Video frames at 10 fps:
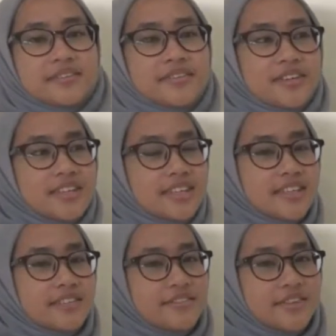For
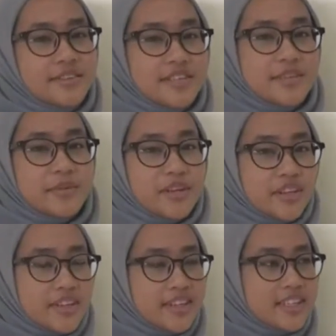the frequency
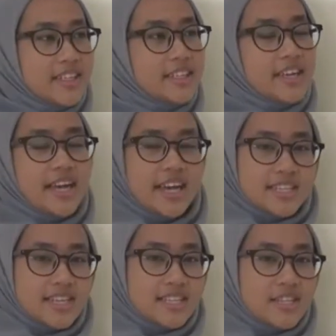polygon, the
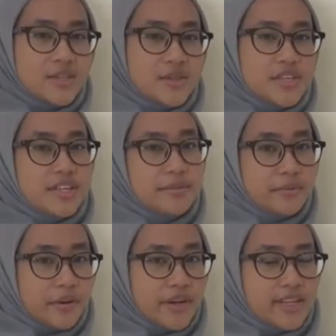x-axis used are the
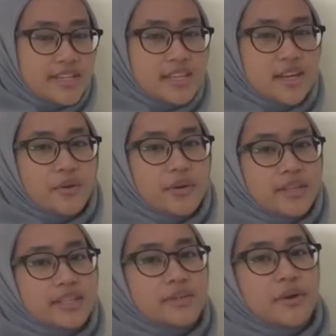midpoints,
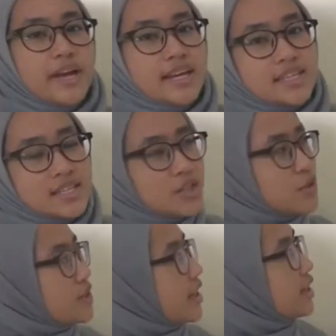while the y-axis
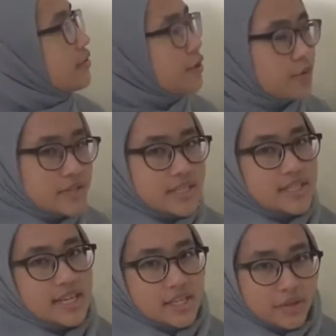used are the
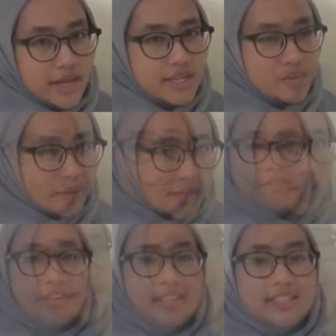frequencies expressed.
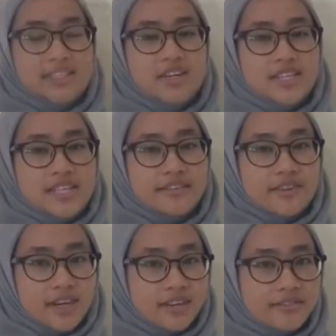For the Ojan
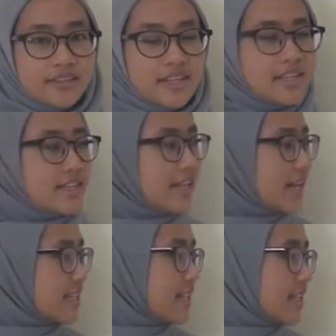graph, the
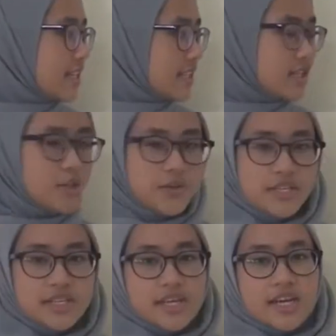x-axis
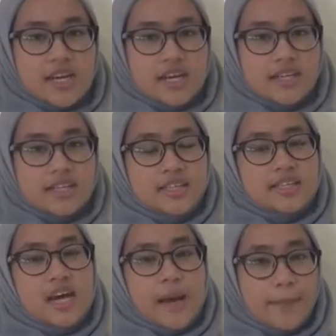used are the
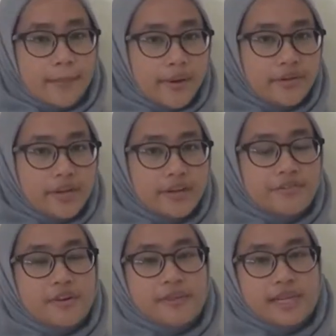upper boundary
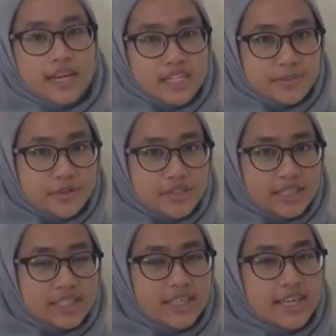from the class boundary,